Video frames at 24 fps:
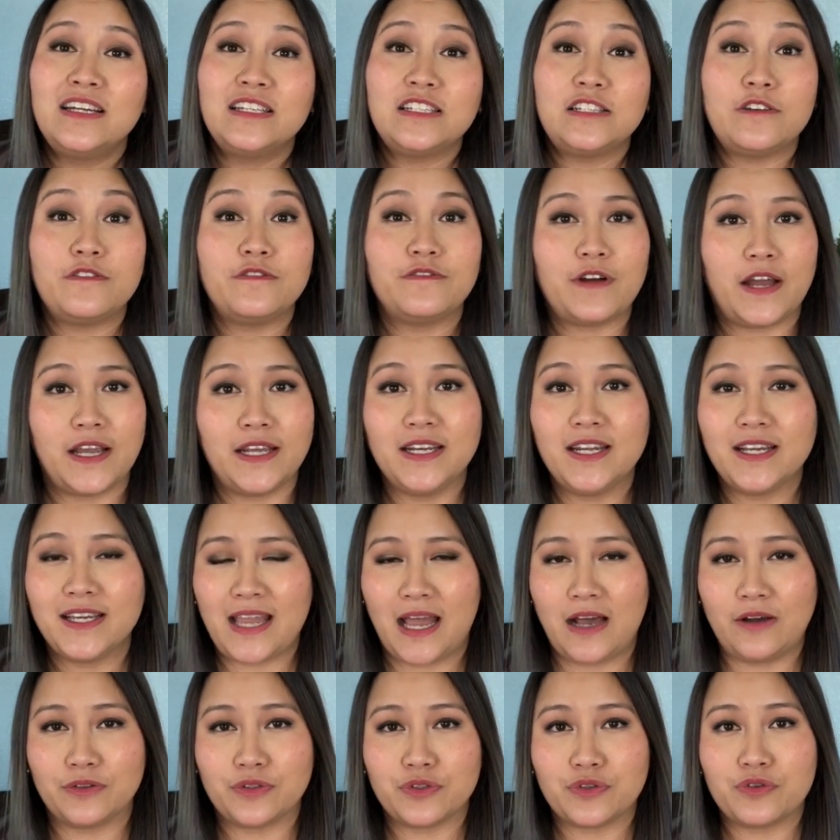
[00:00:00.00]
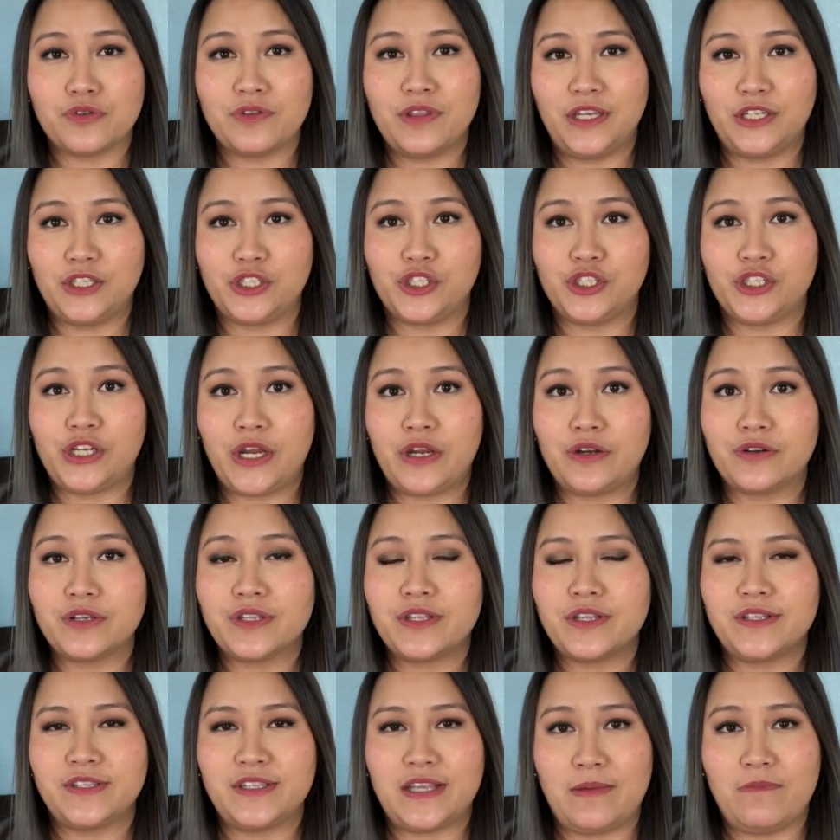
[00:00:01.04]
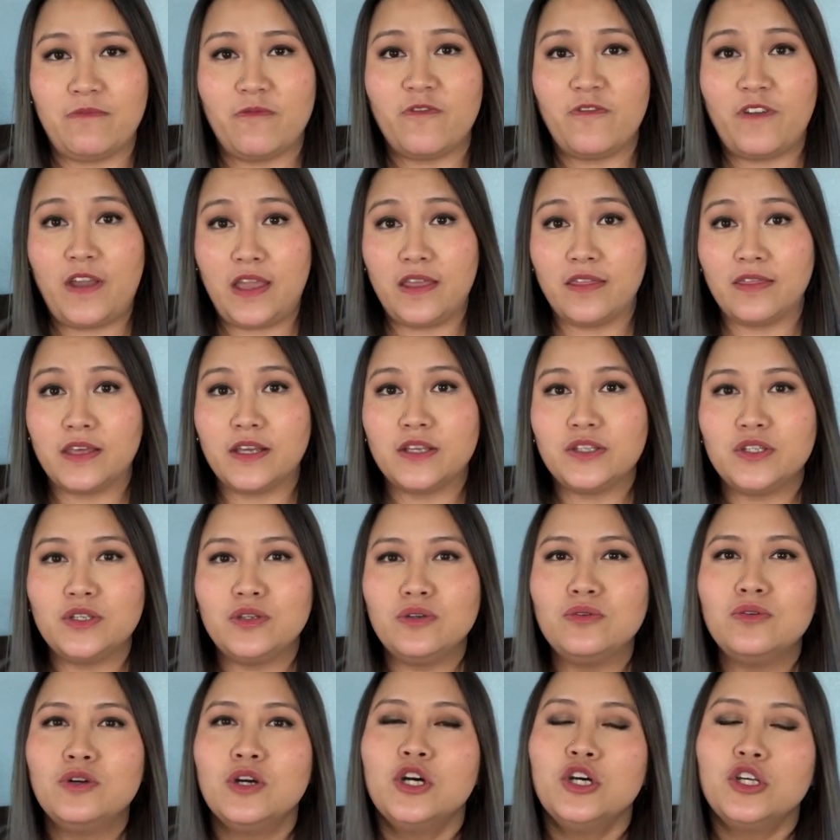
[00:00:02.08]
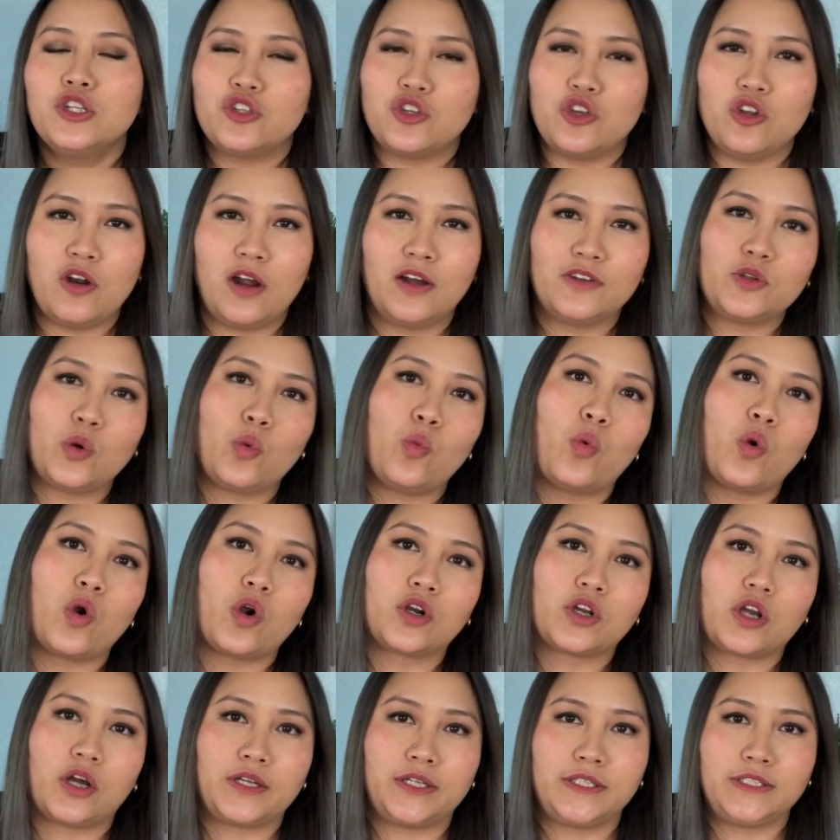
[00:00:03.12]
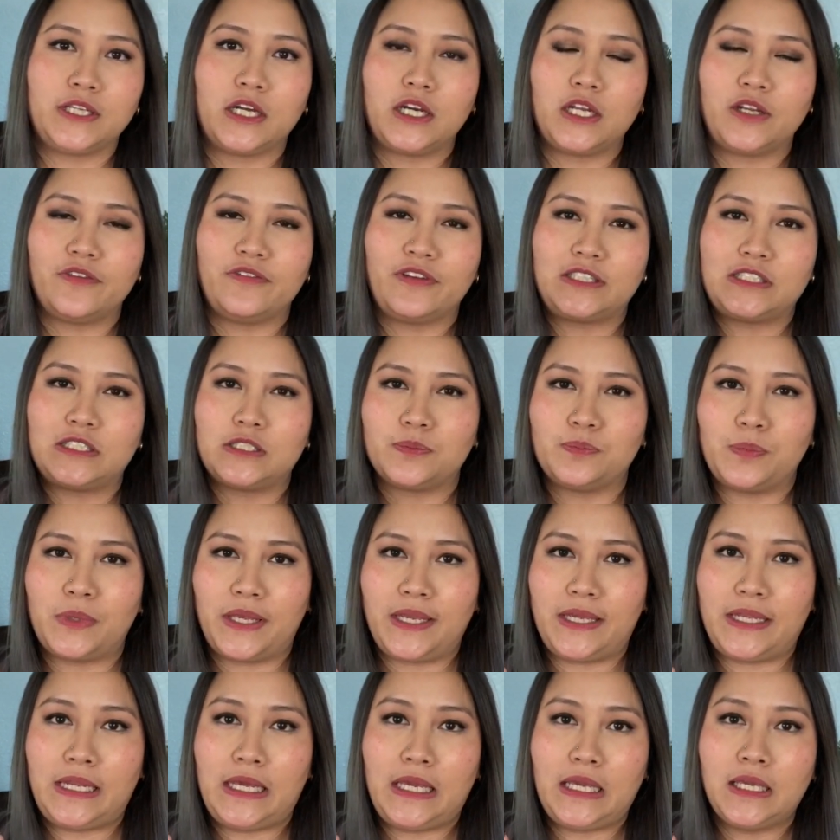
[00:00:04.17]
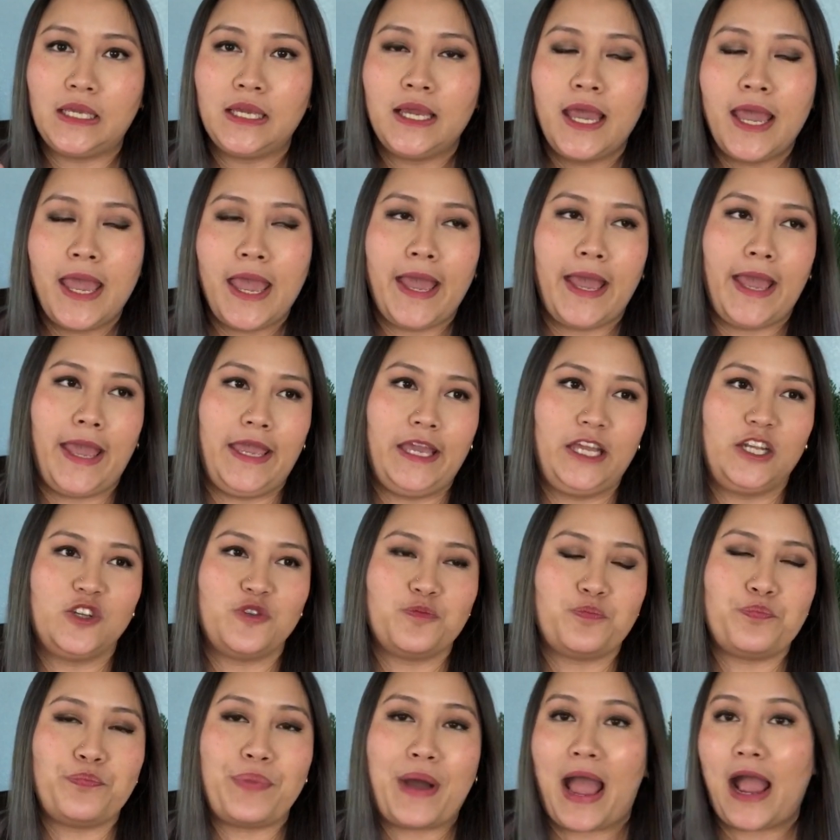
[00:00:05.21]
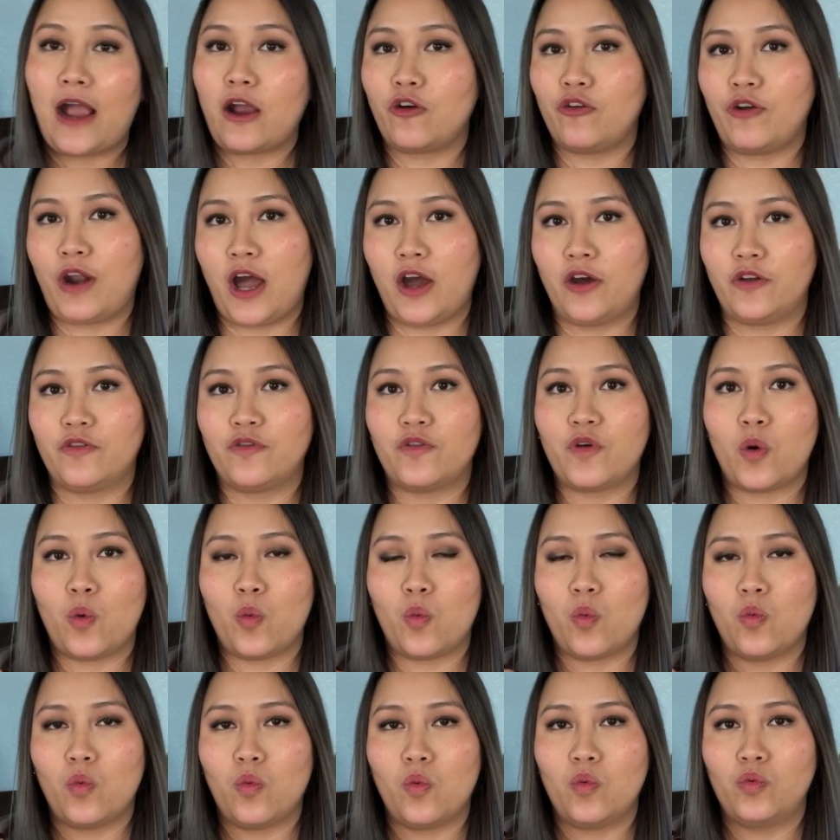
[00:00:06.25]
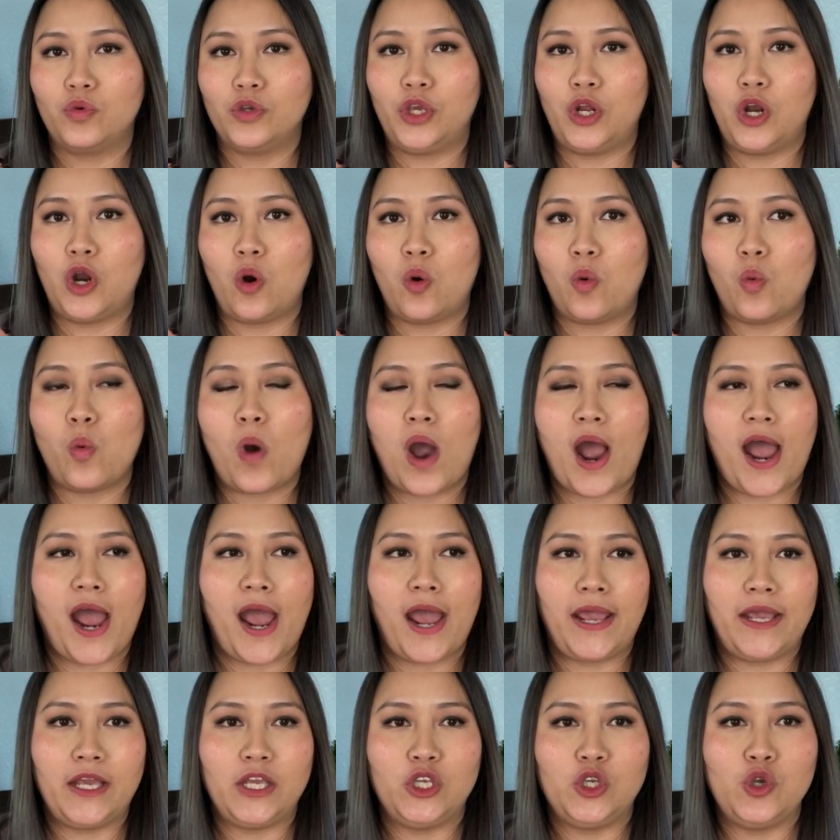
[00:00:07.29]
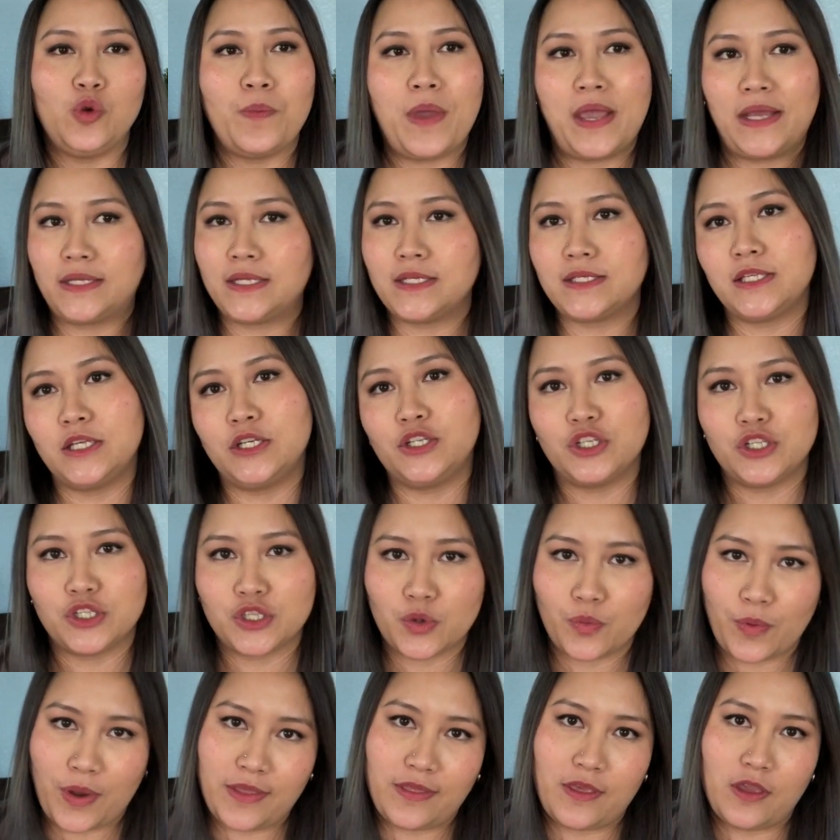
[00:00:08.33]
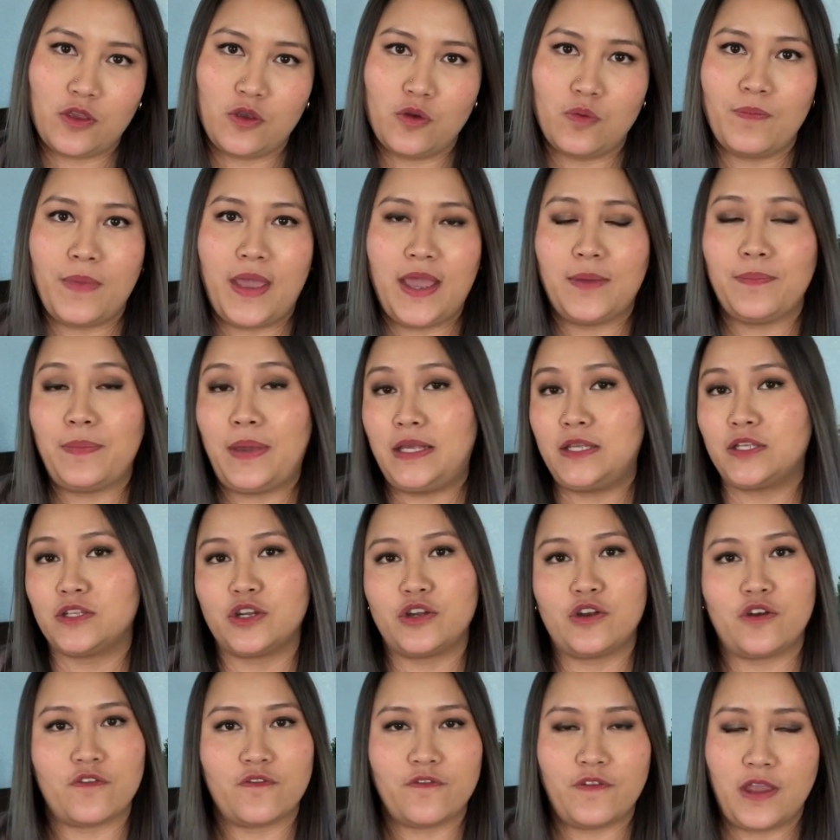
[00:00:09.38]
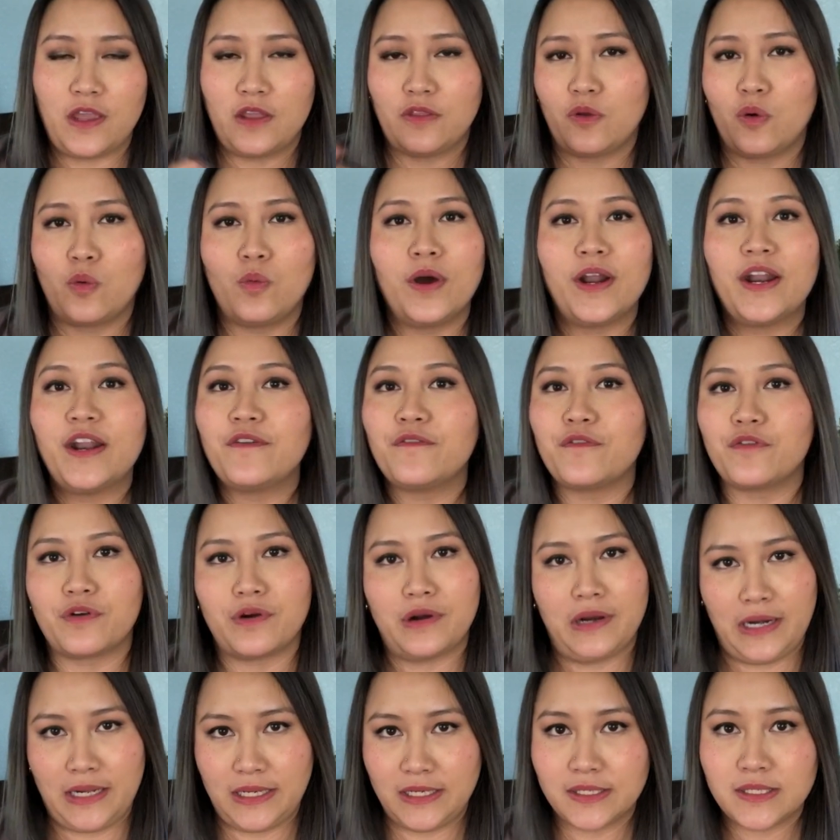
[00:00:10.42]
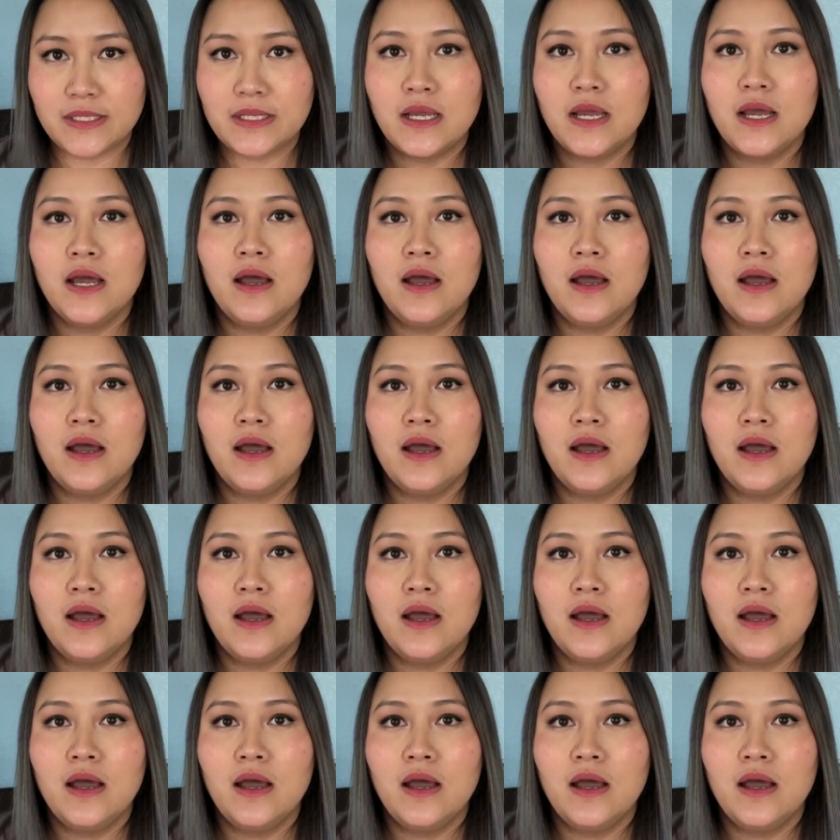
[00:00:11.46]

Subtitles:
to find a counselor that shares the same faith as you, so you don't have to work on a ton of explaining and background for why you make decisions the way that you make based on your faith or whatever it is.